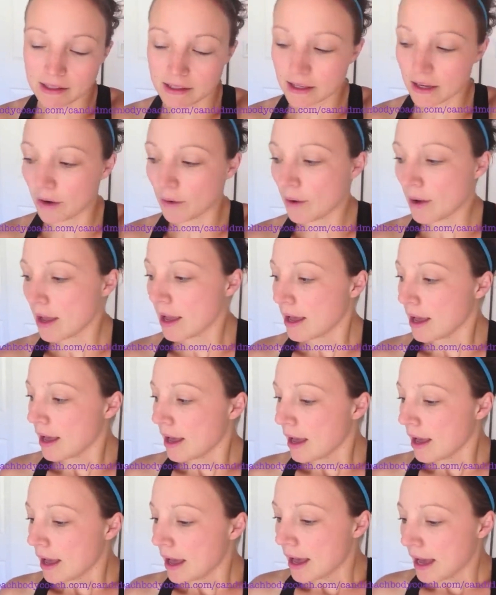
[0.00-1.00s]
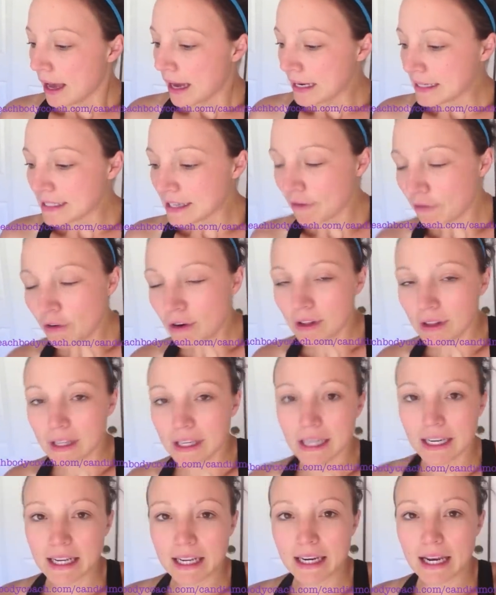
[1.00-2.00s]
So I
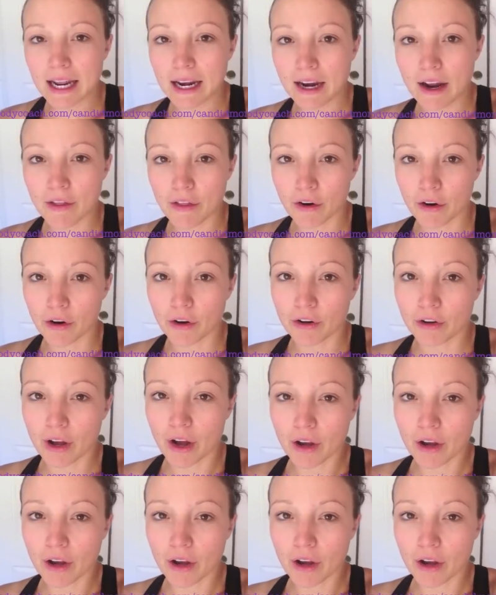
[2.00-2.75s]
definitely need another